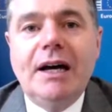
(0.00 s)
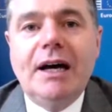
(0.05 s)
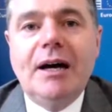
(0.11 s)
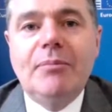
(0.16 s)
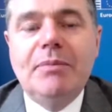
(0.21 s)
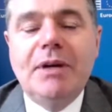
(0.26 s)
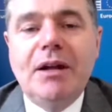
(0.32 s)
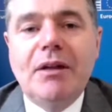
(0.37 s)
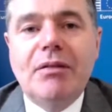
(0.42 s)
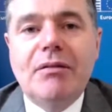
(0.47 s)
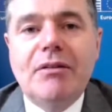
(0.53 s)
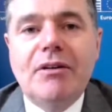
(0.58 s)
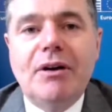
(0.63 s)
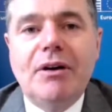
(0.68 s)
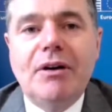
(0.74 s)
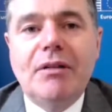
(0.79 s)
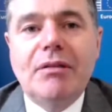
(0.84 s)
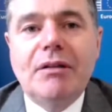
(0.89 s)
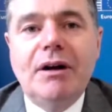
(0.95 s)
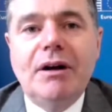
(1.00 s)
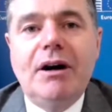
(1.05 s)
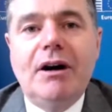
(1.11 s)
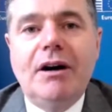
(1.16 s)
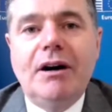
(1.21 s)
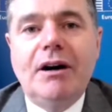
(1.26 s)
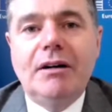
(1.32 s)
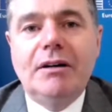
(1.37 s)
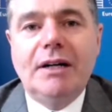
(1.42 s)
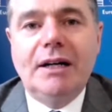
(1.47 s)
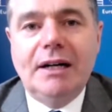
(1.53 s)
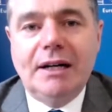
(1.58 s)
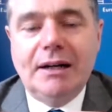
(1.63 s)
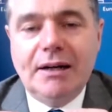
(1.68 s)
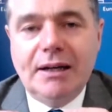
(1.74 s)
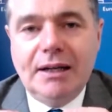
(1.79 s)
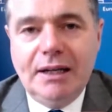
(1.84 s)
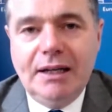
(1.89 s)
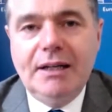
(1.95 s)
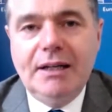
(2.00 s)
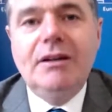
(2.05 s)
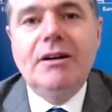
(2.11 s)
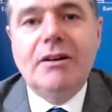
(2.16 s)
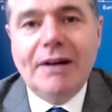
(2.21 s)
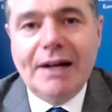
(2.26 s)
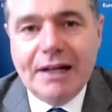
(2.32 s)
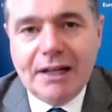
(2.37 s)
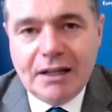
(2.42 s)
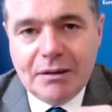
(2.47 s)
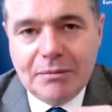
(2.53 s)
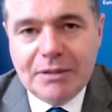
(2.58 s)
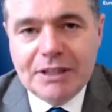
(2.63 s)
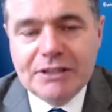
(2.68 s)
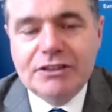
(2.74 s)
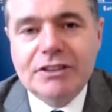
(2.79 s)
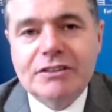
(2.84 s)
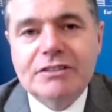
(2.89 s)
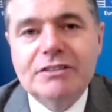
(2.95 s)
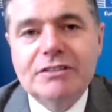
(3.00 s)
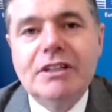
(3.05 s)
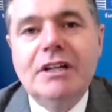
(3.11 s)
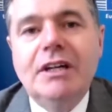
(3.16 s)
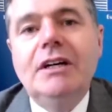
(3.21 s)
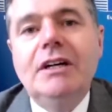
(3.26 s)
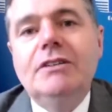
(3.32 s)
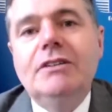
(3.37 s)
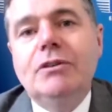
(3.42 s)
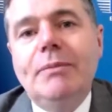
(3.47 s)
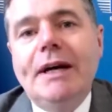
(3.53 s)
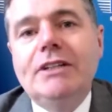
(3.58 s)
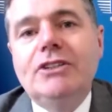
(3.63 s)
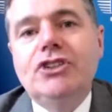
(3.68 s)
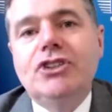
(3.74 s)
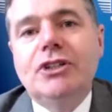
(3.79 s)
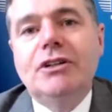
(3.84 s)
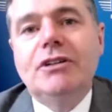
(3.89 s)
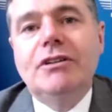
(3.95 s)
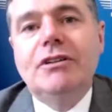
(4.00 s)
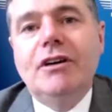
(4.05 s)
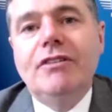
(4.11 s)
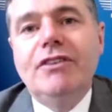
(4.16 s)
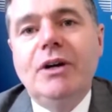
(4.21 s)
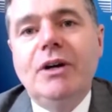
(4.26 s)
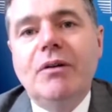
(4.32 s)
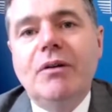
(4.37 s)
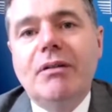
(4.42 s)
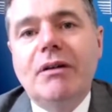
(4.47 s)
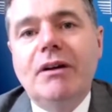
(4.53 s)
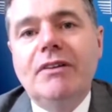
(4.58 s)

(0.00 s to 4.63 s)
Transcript: ministers are eager and committed to make sure their views on